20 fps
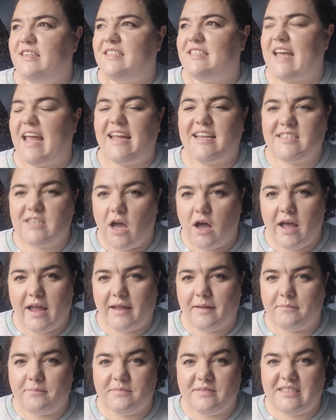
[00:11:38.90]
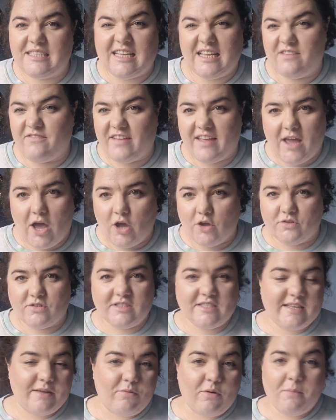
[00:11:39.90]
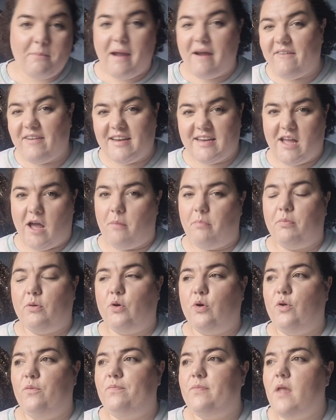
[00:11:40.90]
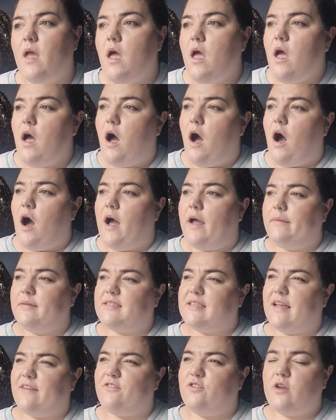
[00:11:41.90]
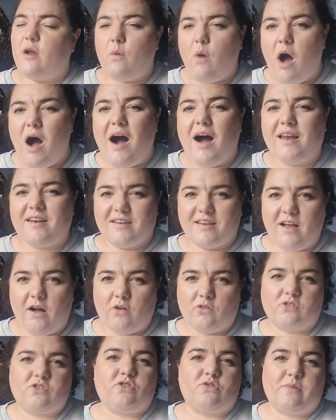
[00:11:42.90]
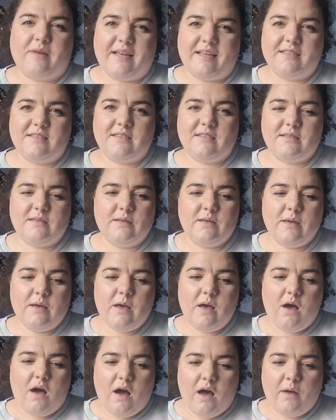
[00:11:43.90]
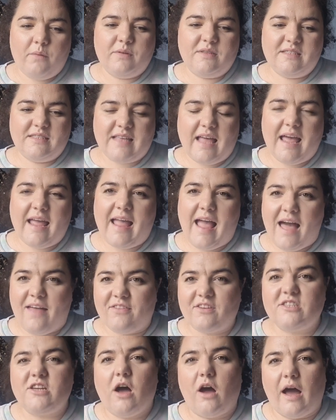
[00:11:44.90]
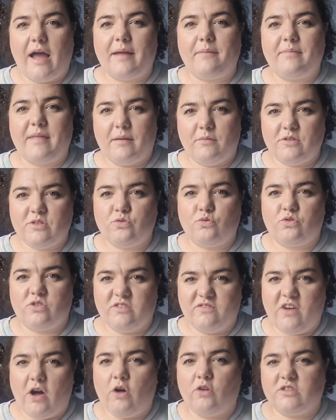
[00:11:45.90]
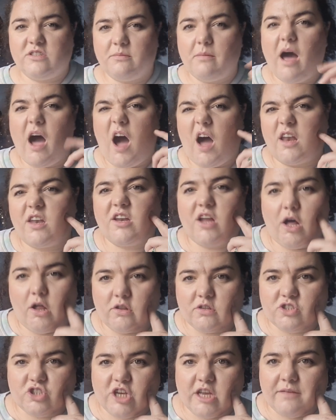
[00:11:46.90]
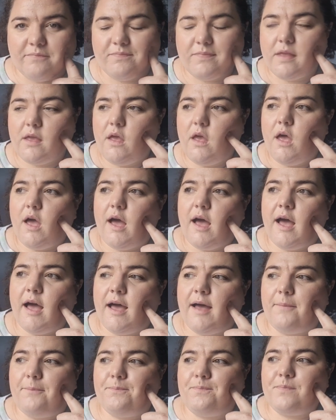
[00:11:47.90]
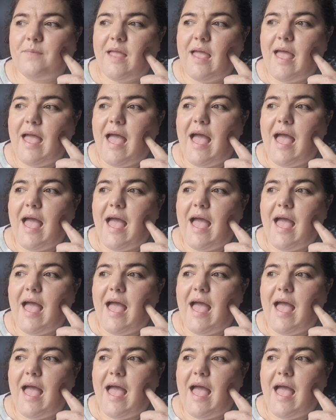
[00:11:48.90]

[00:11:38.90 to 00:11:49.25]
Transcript: daytime TV hosts. They were a married couple. I would say, if you know what Hun culture is, I would say at the time they were sort of ultimate Hun culture. And